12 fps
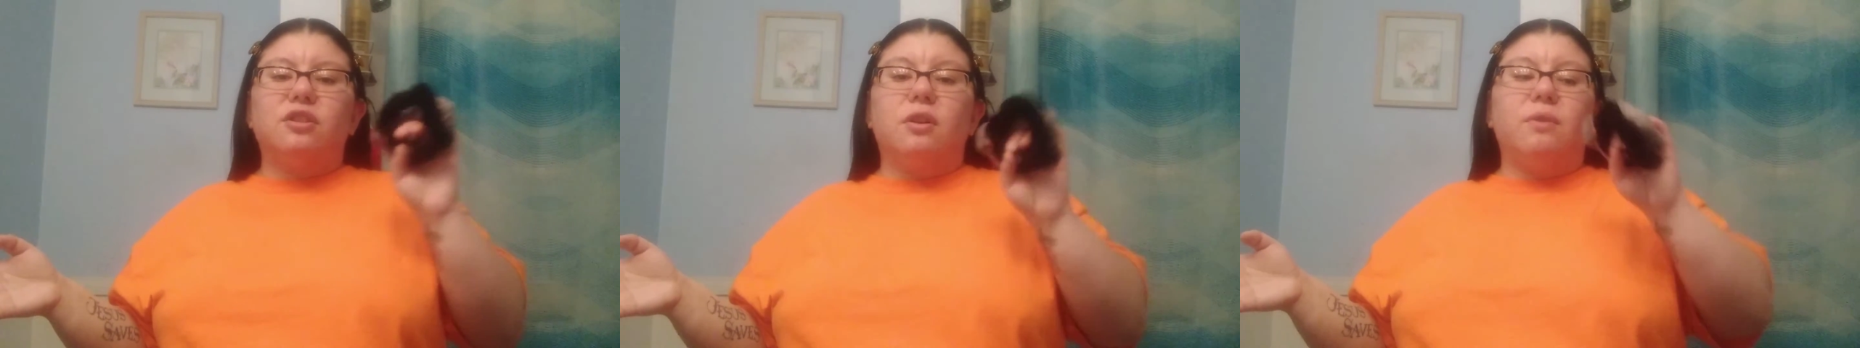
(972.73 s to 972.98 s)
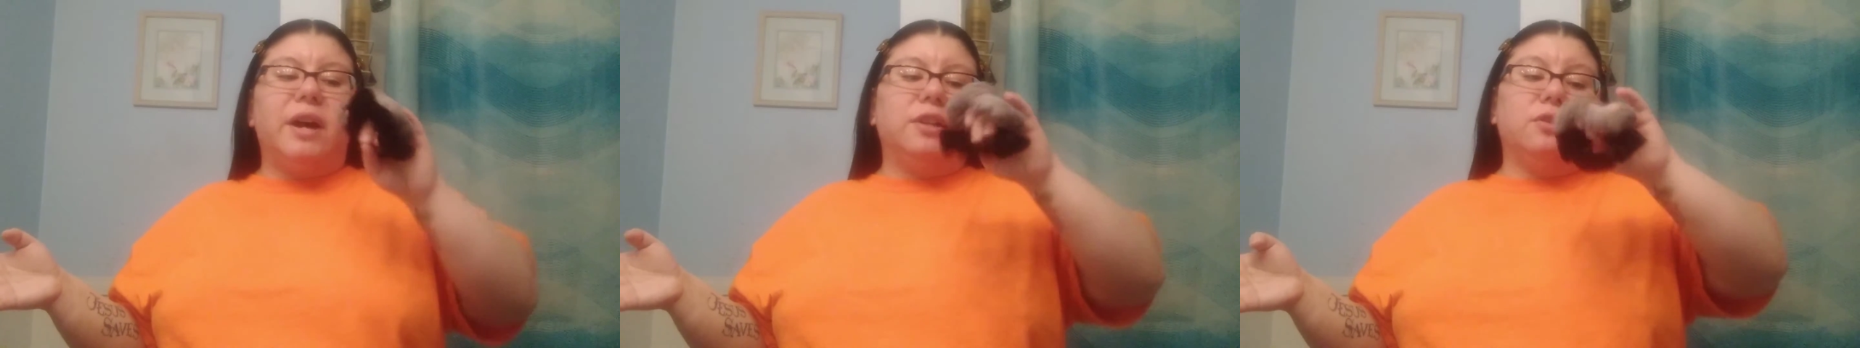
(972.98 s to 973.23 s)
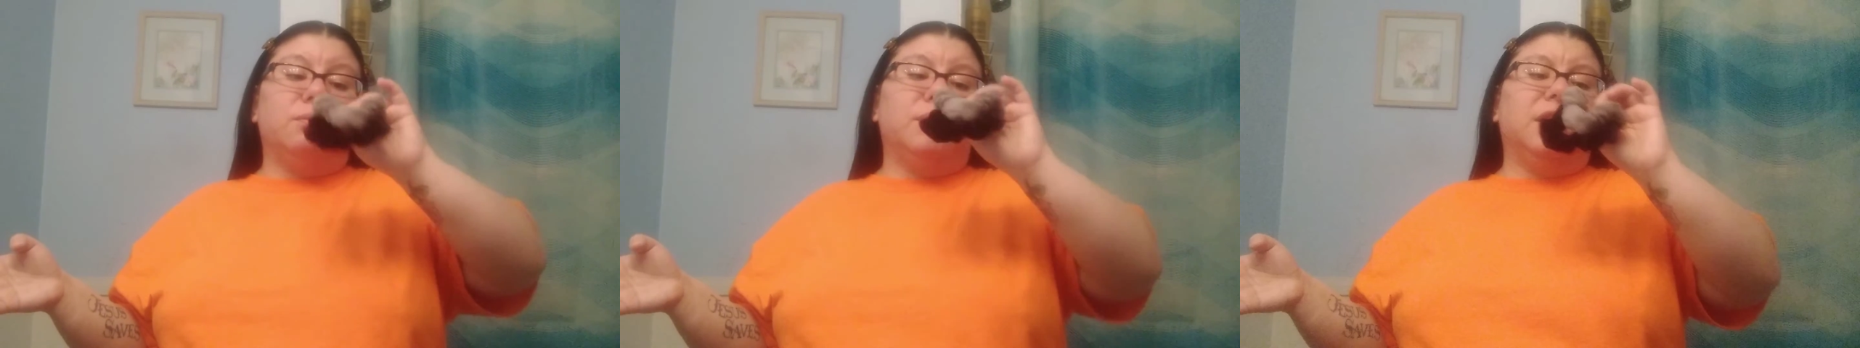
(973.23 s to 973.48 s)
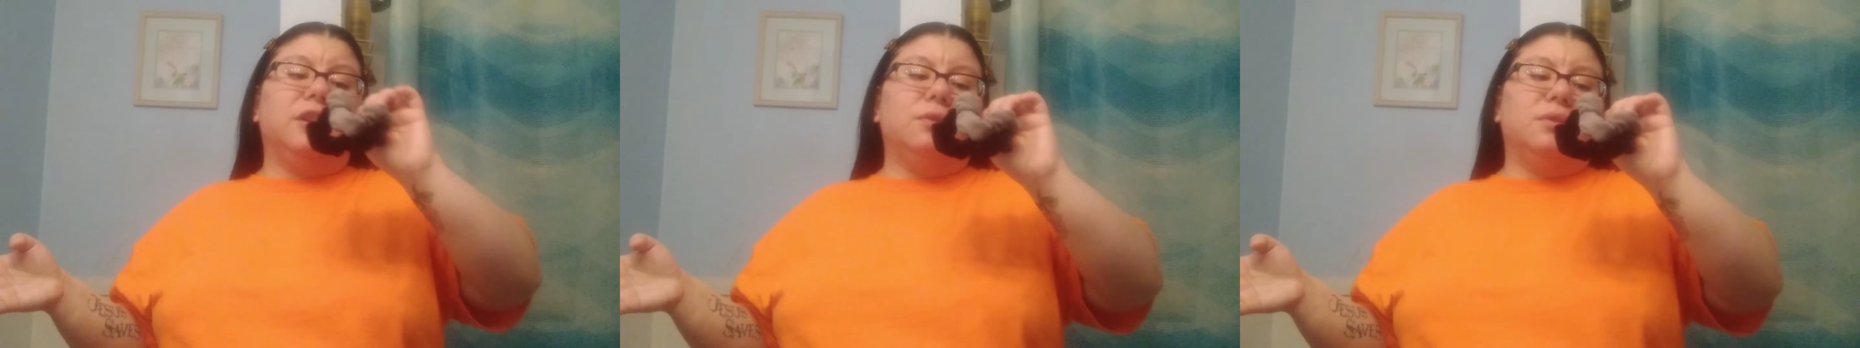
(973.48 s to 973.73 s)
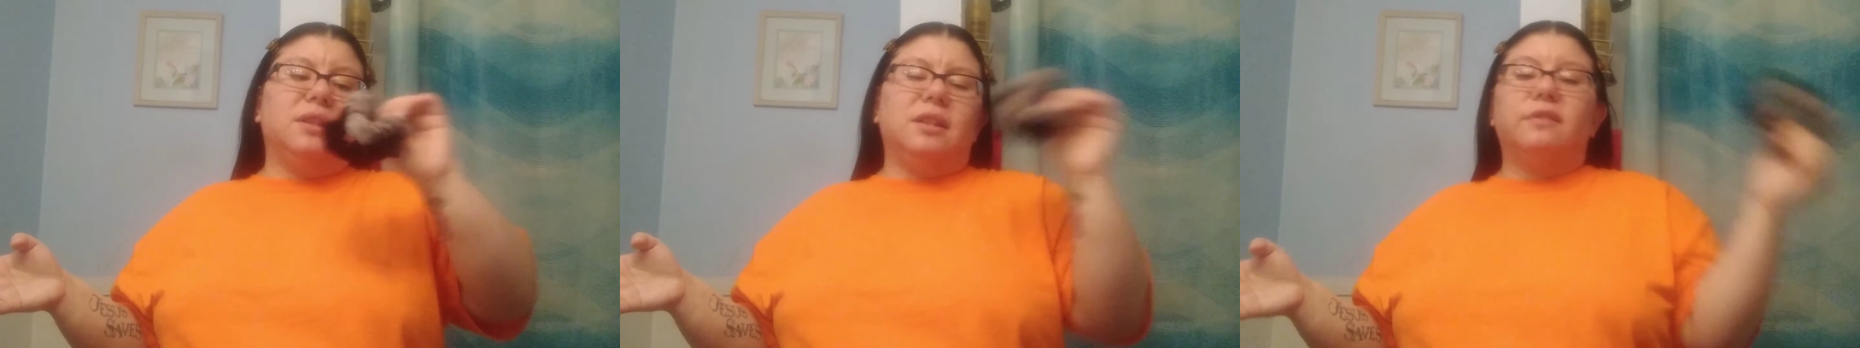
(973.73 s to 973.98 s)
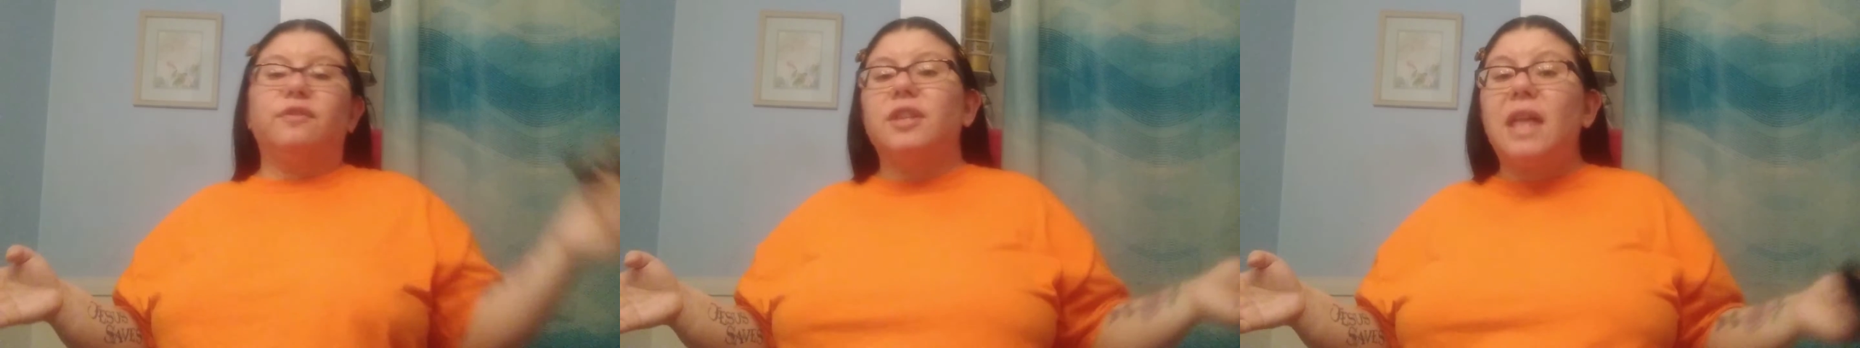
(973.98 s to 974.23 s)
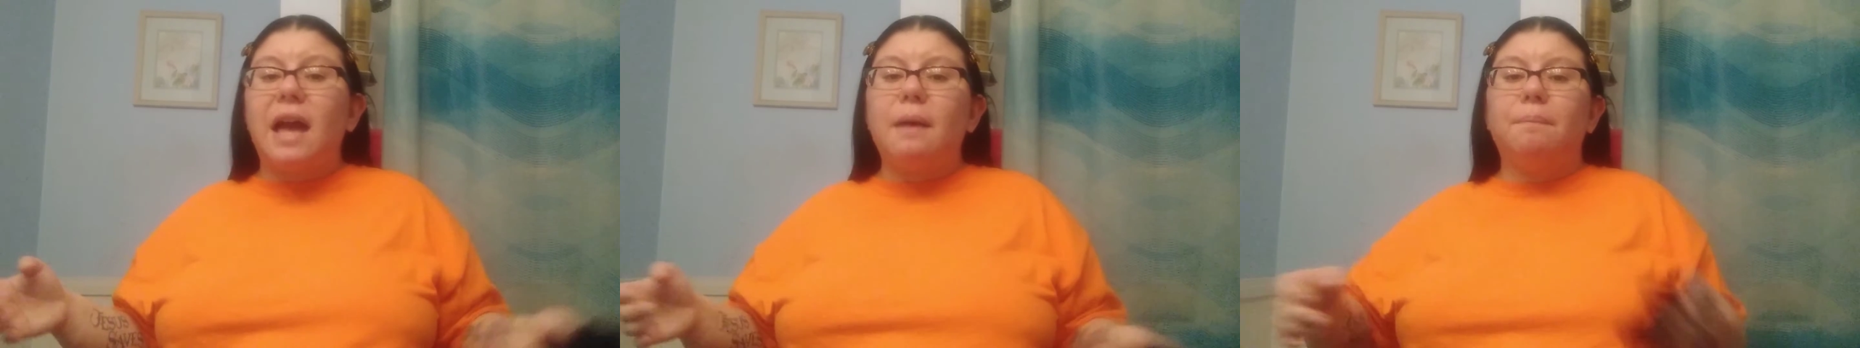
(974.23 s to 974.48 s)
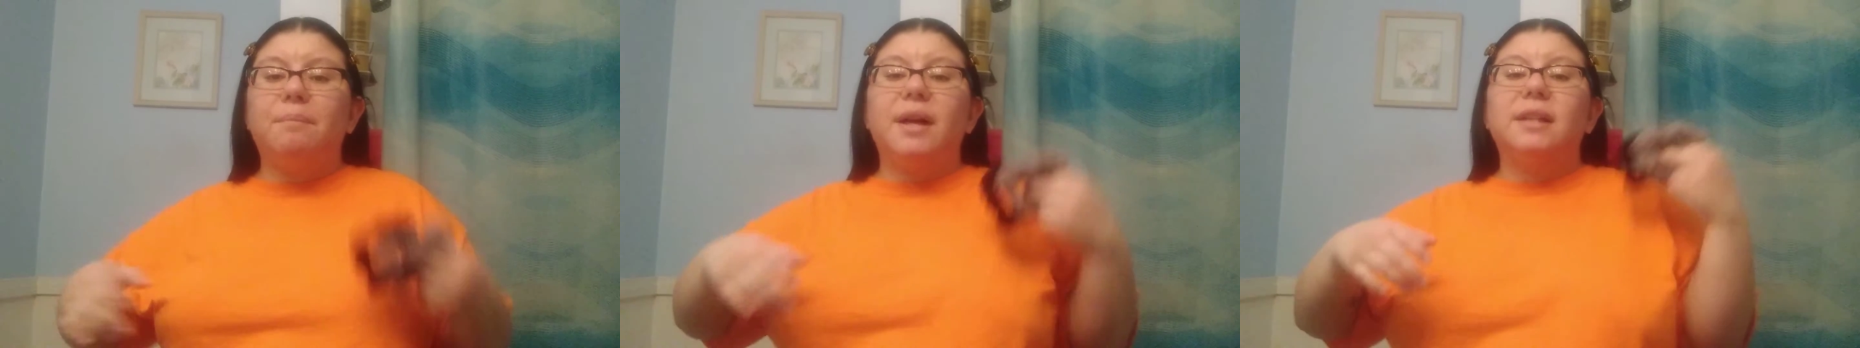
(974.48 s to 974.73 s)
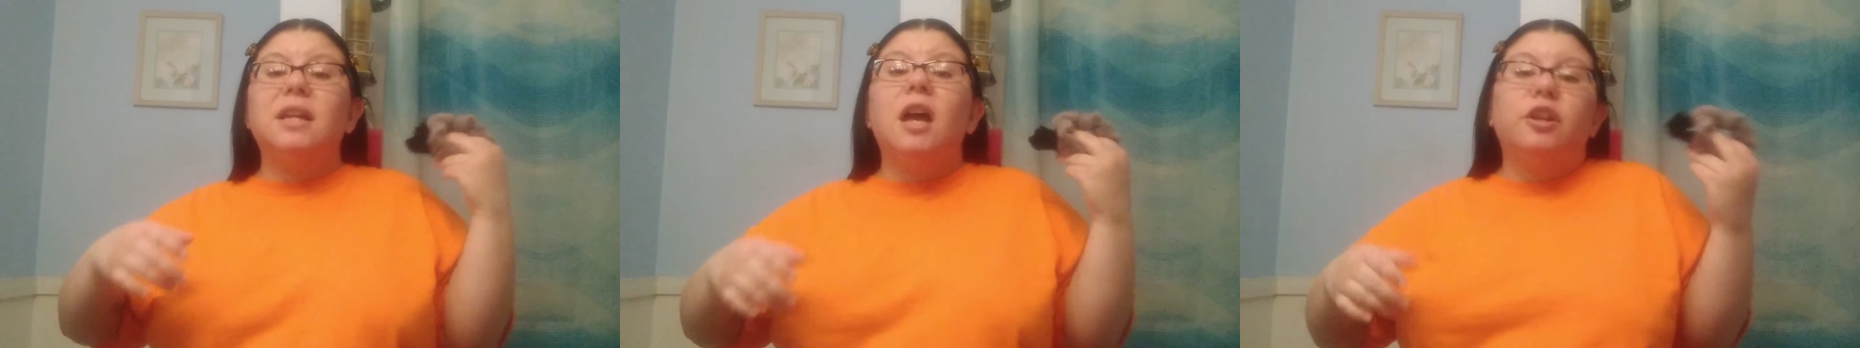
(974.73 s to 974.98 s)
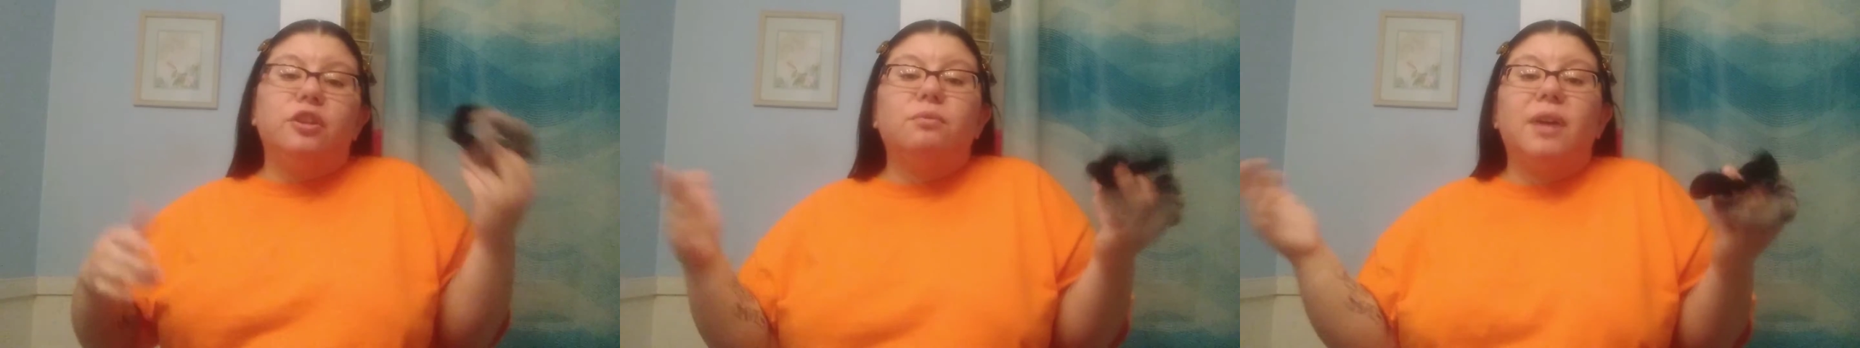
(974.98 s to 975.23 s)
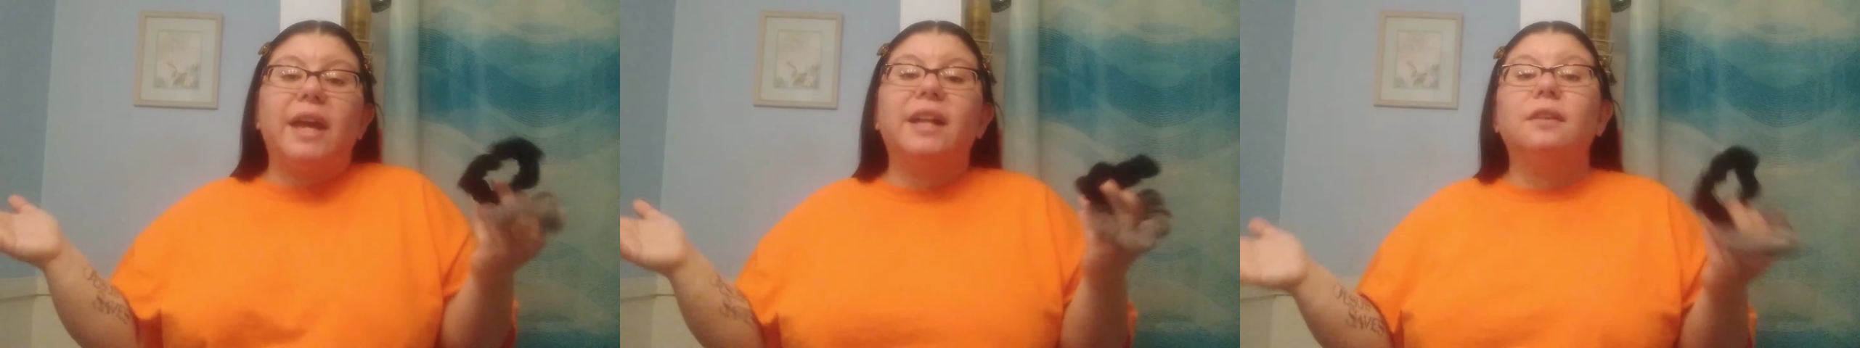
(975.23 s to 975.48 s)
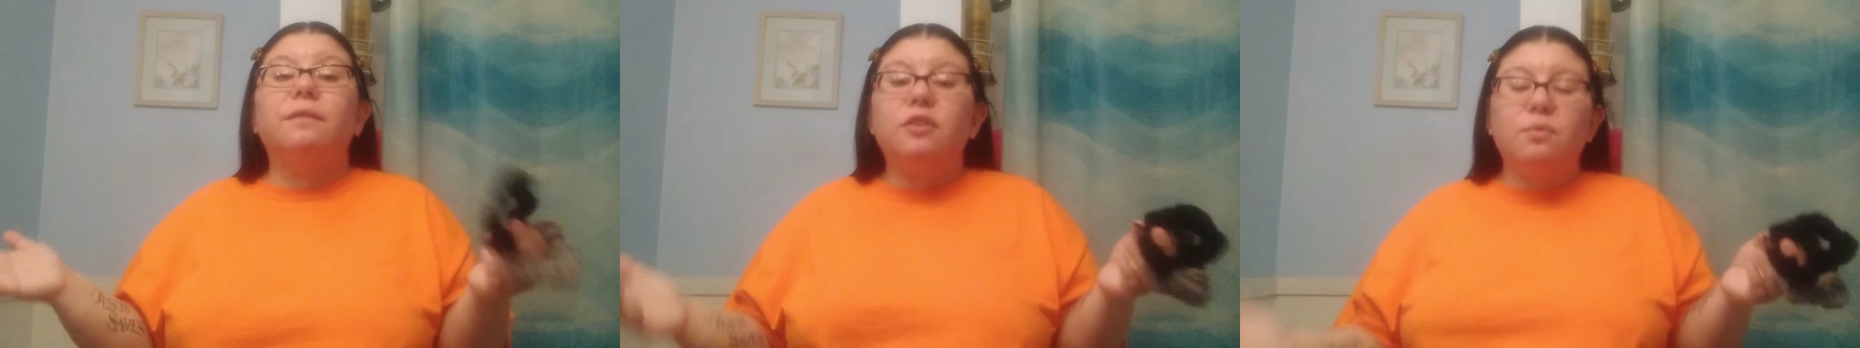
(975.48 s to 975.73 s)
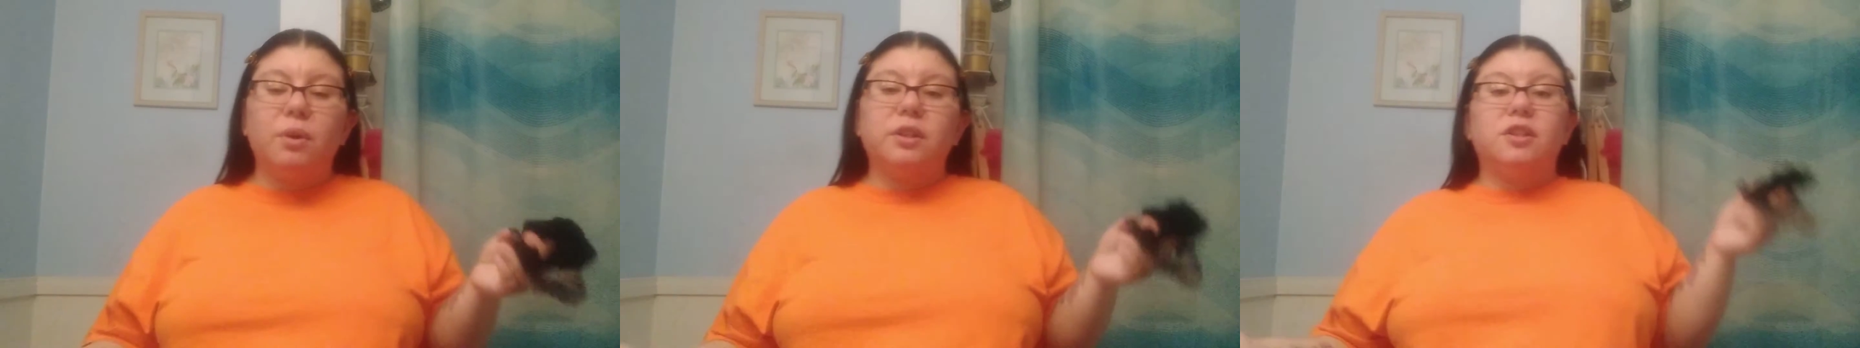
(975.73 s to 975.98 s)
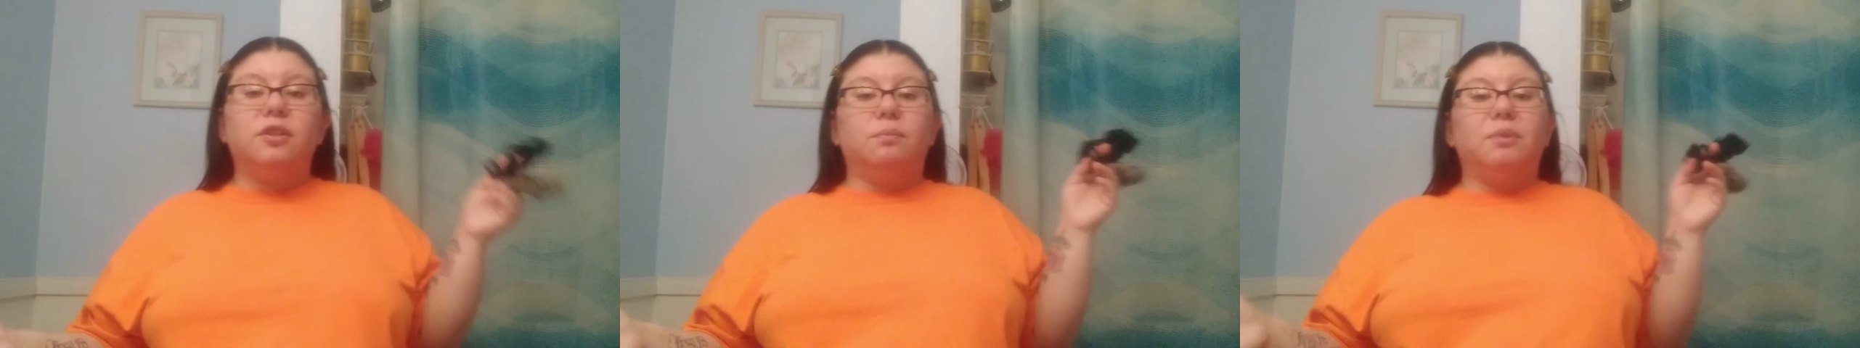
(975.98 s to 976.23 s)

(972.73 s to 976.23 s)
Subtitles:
so I don't really use these for that, but you can if you want to,